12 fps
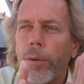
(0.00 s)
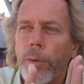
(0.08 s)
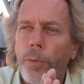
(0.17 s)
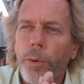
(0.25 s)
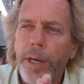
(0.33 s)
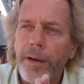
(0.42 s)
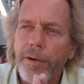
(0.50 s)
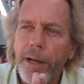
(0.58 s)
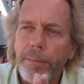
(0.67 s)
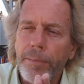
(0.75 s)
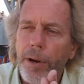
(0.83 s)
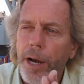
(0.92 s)
What have
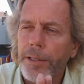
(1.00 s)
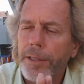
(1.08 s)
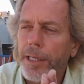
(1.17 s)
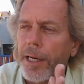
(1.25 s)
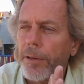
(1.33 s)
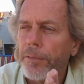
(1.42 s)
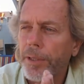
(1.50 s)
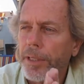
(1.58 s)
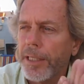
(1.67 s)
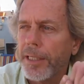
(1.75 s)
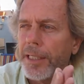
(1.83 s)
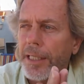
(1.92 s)
I brought that I
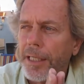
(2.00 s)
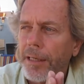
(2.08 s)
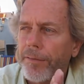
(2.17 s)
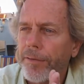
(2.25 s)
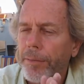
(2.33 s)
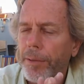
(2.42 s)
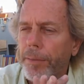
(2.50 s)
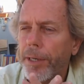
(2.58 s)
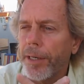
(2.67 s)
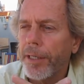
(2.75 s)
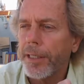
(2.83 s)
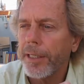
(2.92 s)
really need from
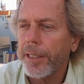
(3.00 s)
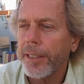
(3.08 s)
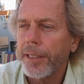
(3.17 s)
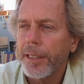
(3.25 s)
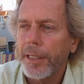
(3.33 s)
America?